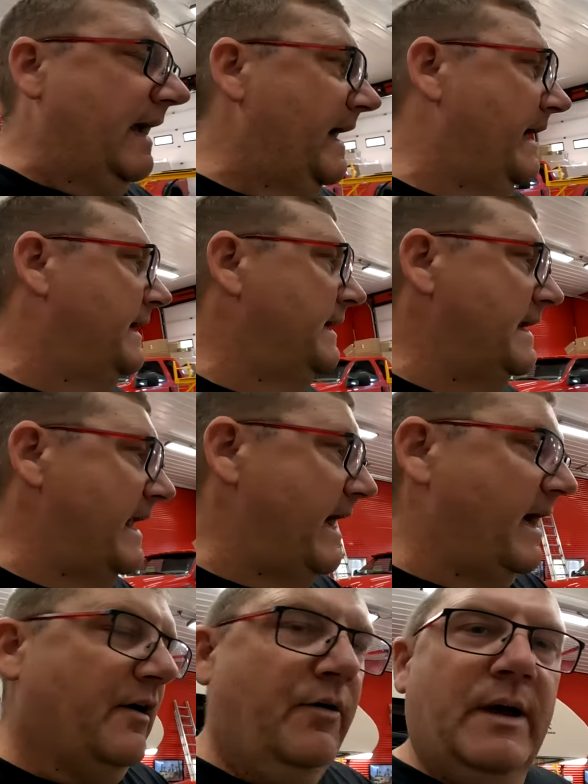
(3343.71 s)

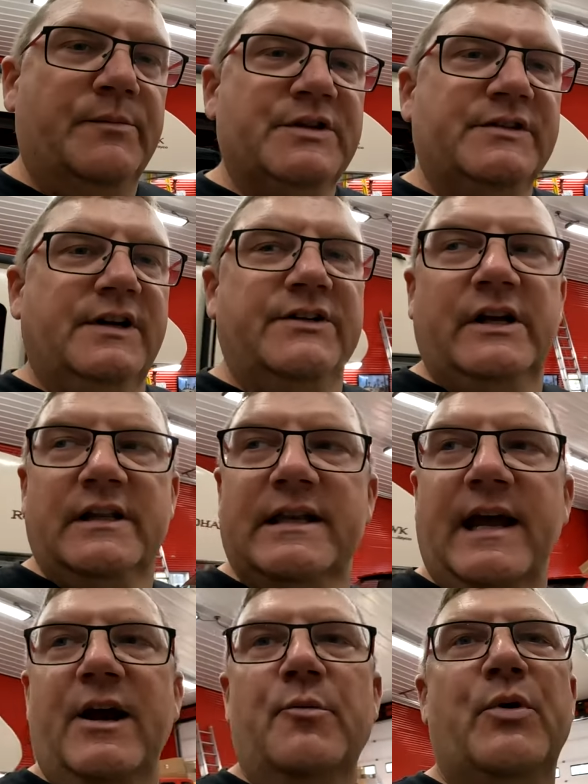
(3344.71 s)
now I'm just gonna check the
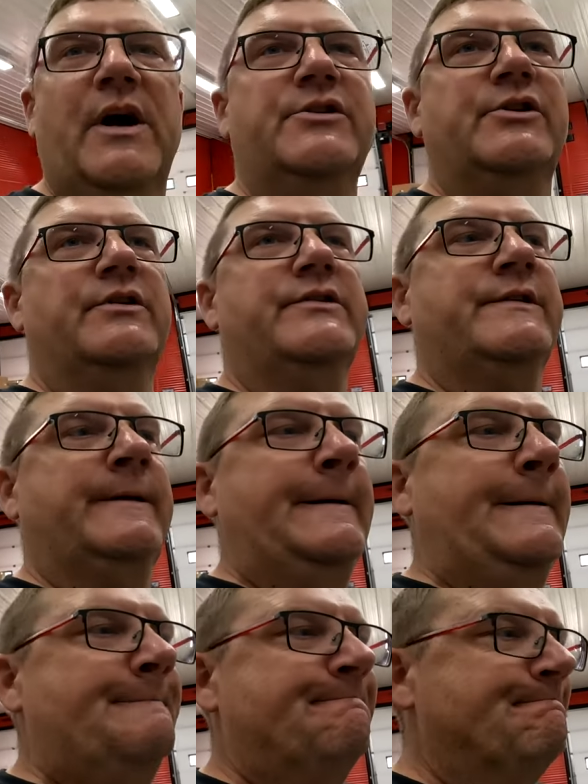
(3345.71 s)
tire pressures,
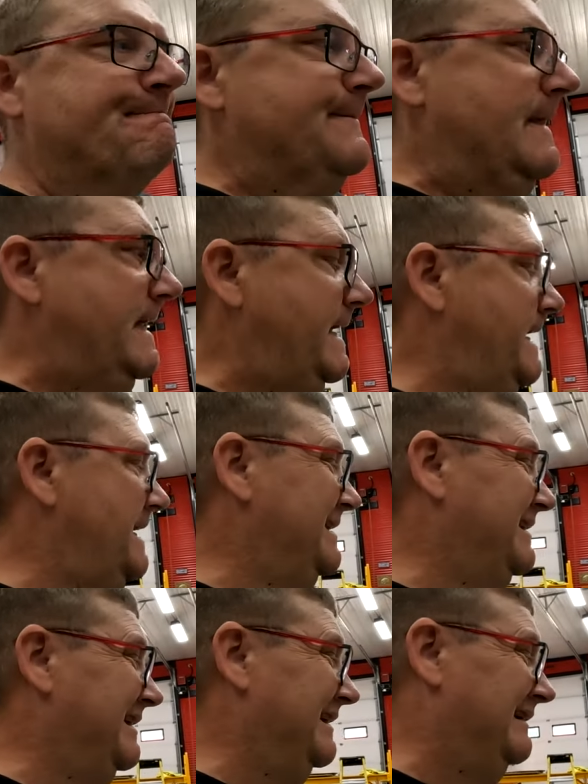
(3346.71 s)

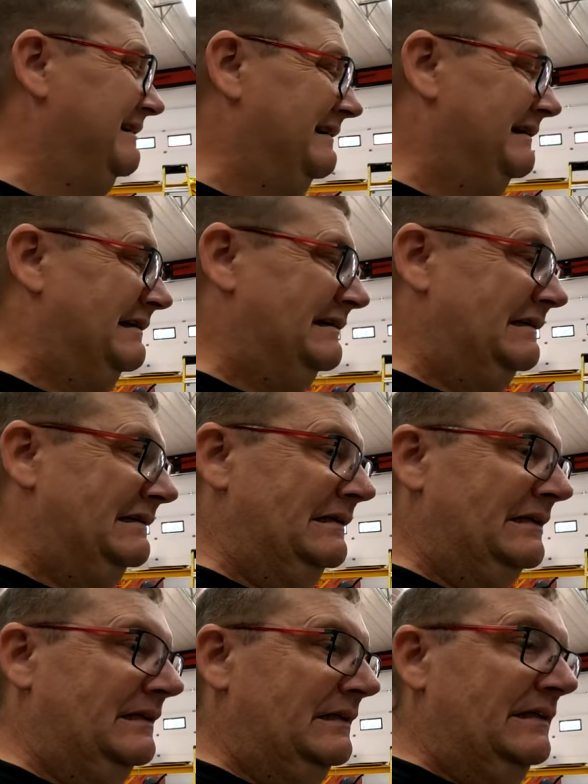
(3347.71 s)
and
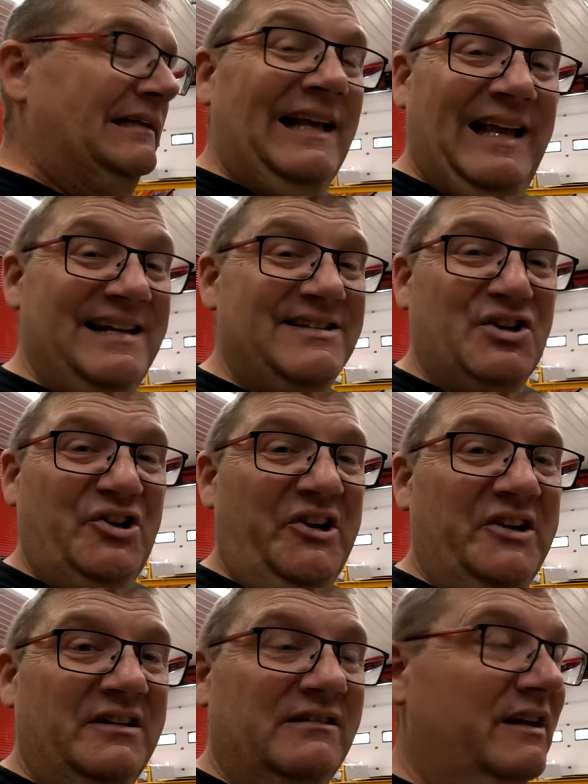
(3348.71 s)
it's
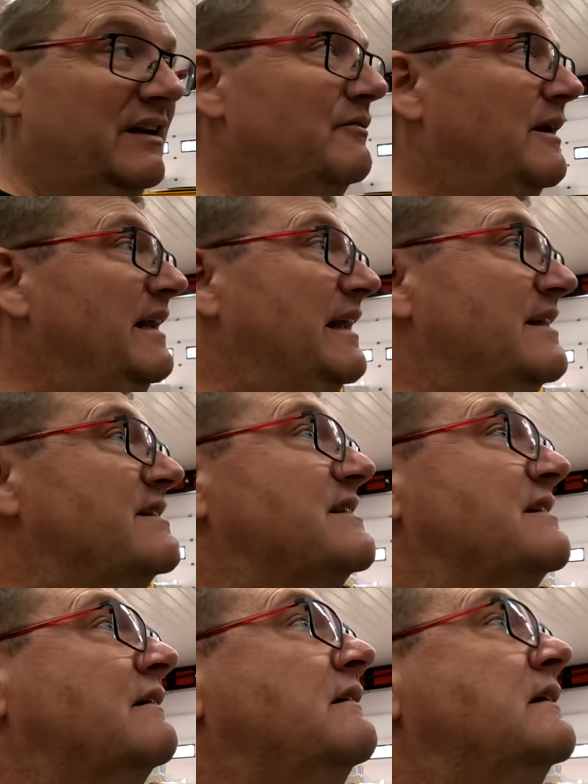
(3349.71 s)
good. You know what?
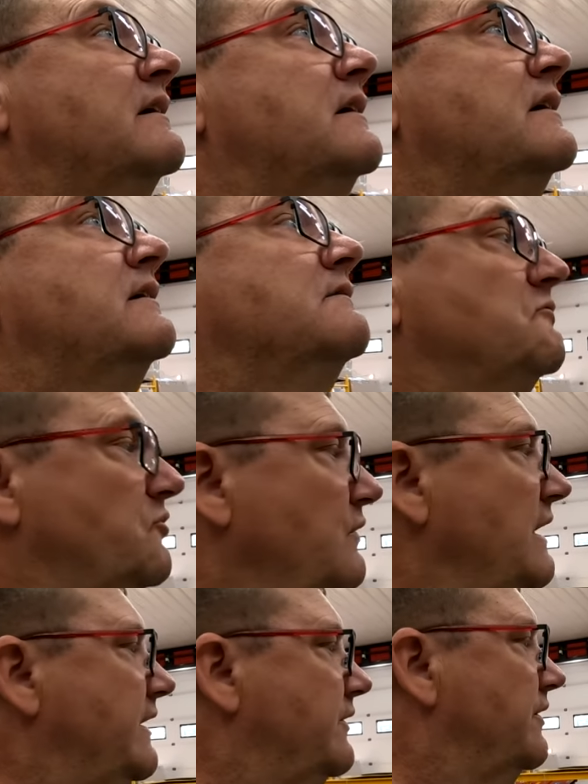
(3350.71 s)
It's
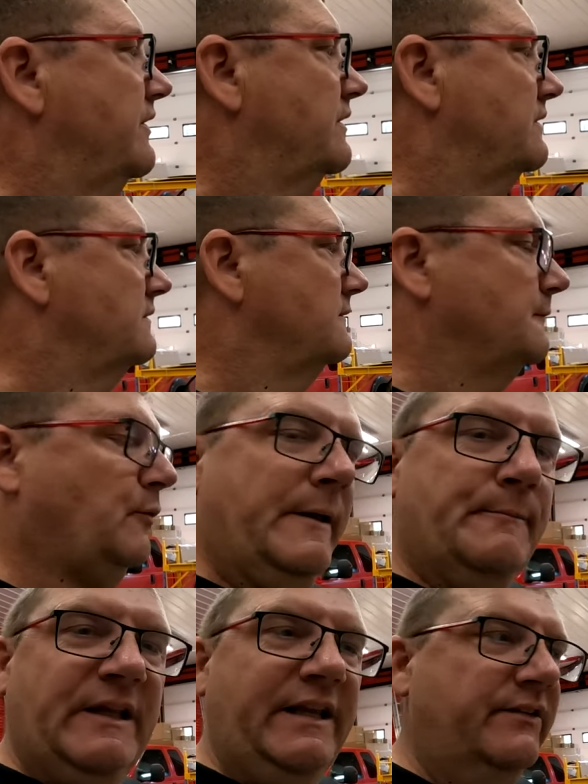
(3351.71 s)
really good.
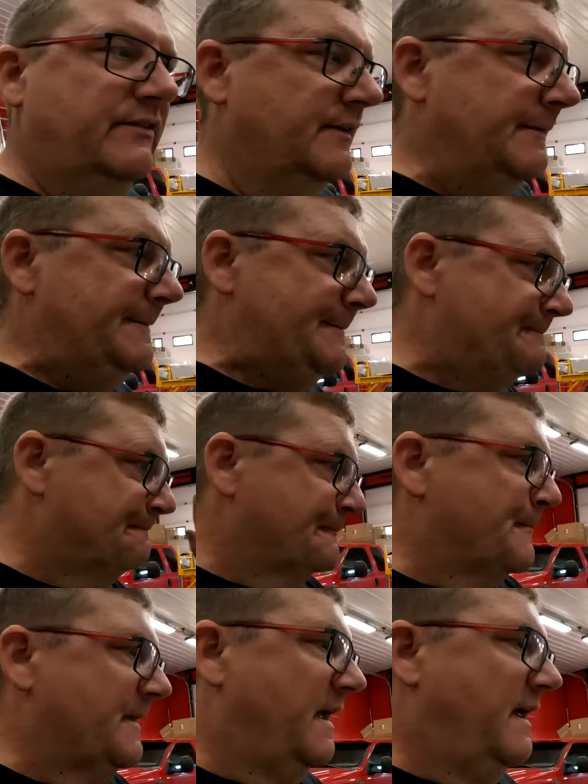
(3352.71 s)
Quite pleased.
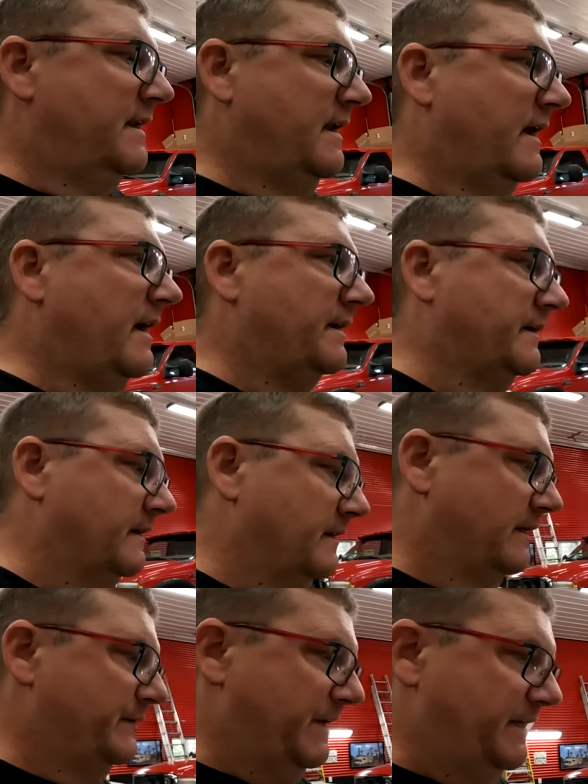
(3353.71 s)
And then
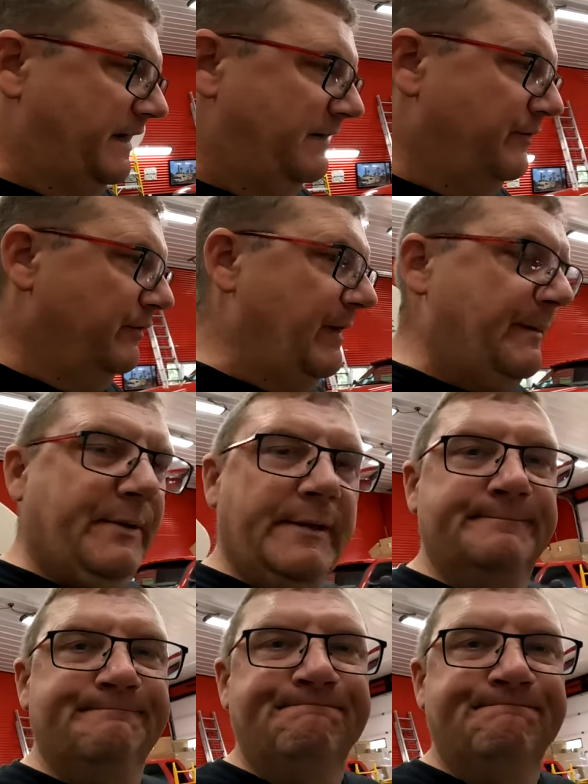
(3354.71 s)
we can take it for a rip.